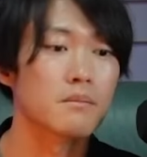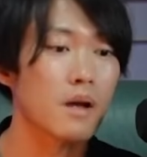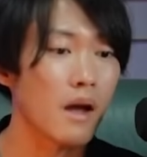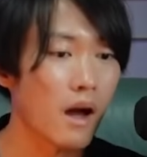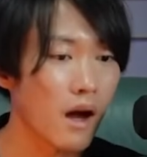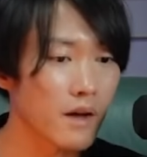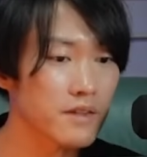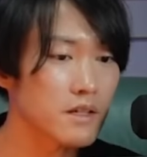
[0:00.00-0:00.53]

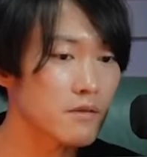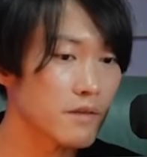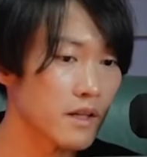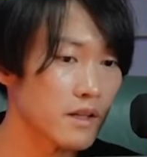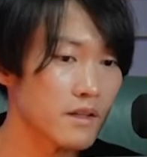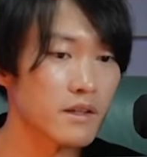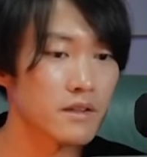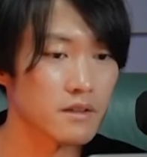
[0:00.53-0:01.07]
Other really
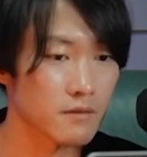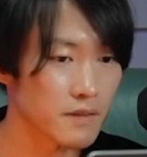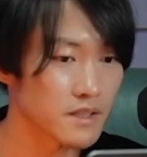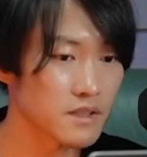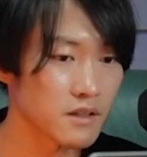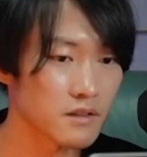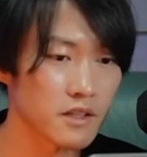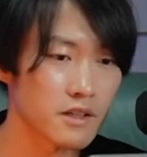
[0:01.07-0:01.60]
interesting
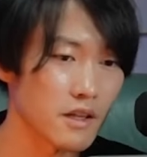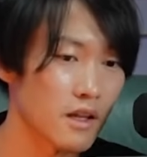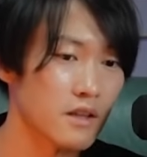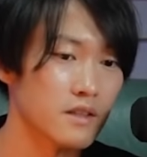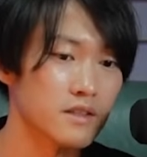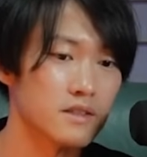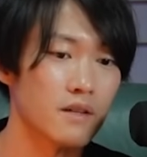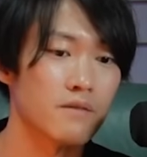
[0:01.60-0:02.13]
detail is
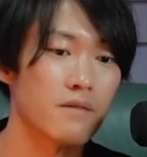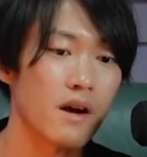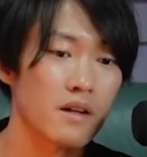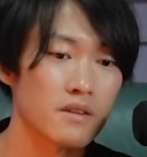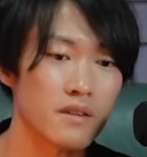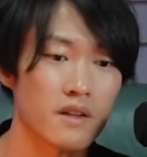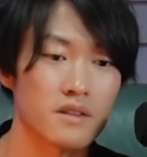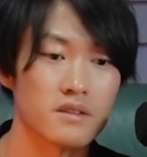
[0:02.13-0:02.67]
the fact
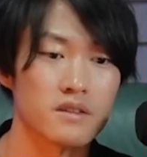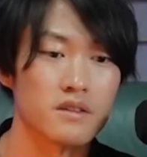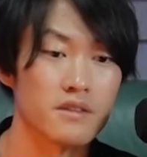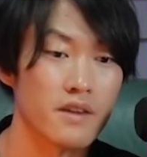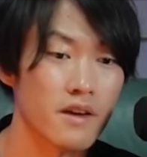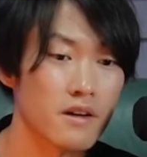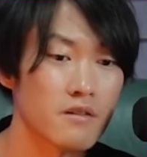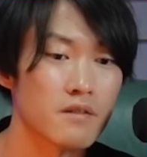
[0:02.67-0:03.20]
that
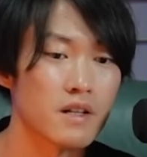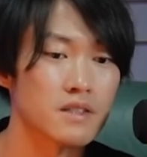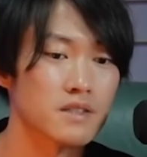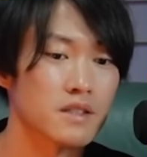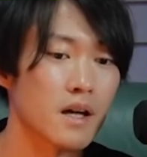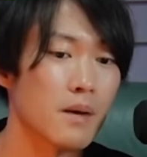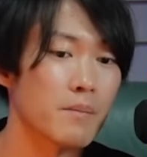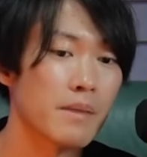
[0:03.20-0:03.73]
there was
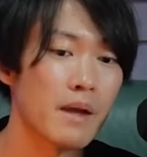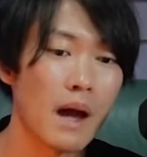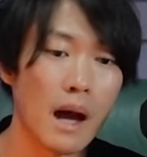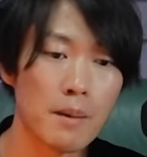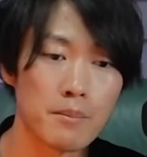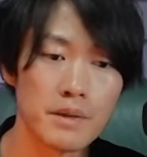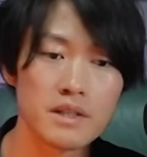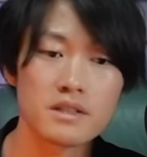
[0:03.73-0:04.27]
an
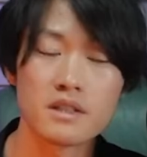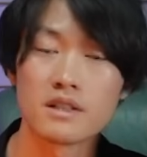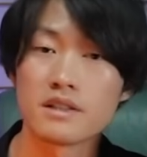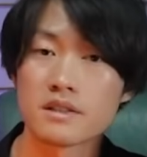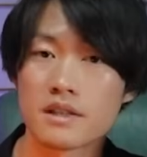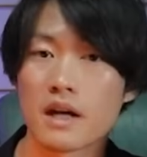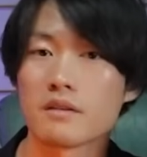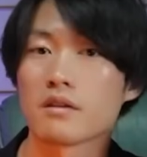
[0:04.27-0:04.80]
abyss
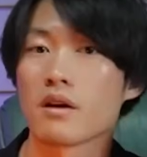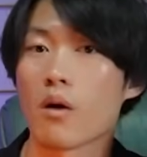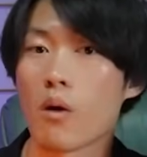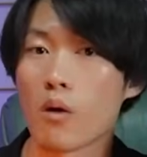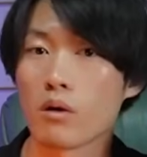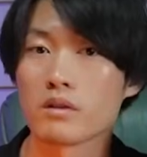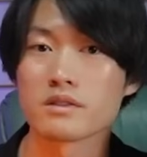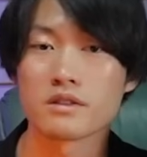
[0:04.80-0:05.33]
inside
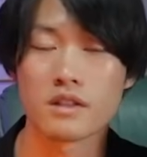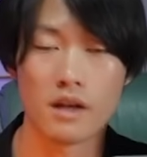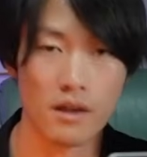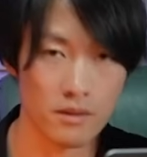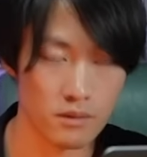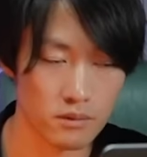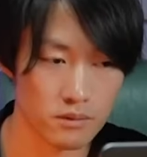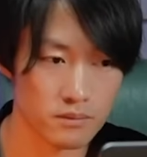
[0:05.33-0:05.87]
Oar's
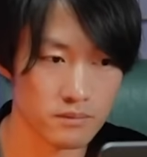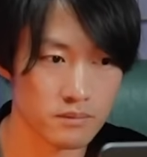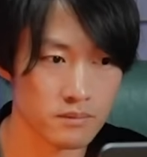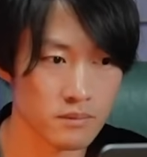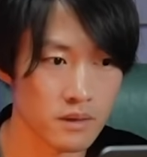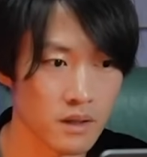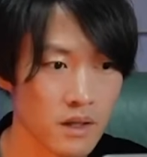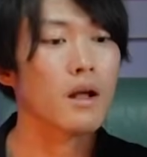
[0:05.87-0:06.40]
castle.
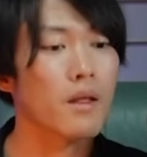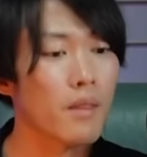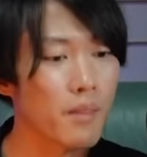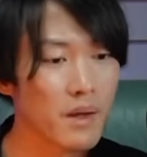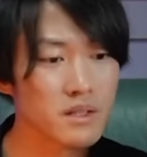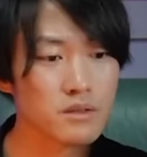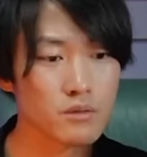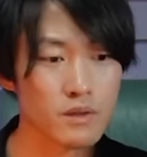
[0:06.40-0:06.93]

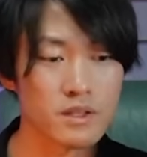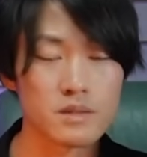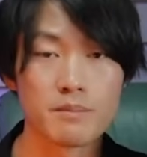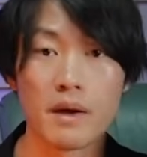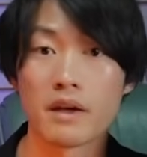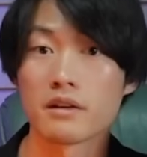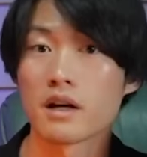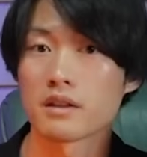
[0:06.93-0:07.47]
That's worth
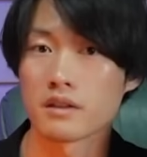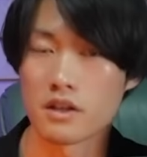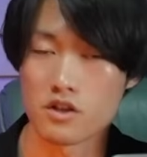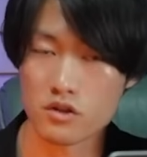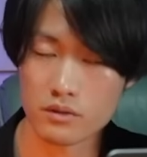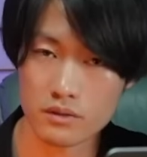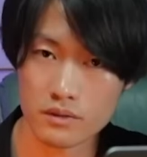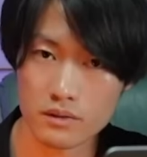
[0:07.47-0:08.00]
paying
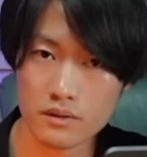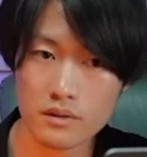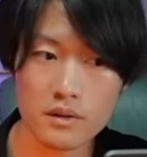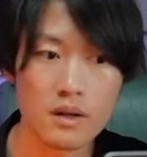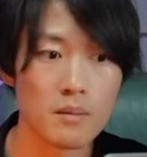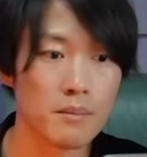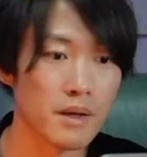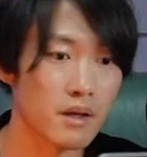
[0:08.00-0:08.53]
attention to,
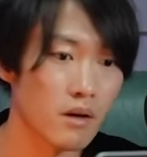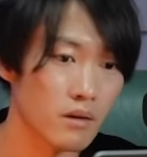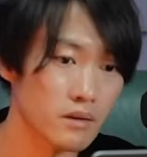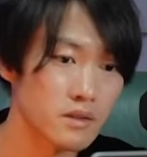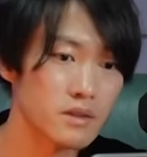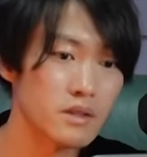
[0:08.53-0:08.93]
because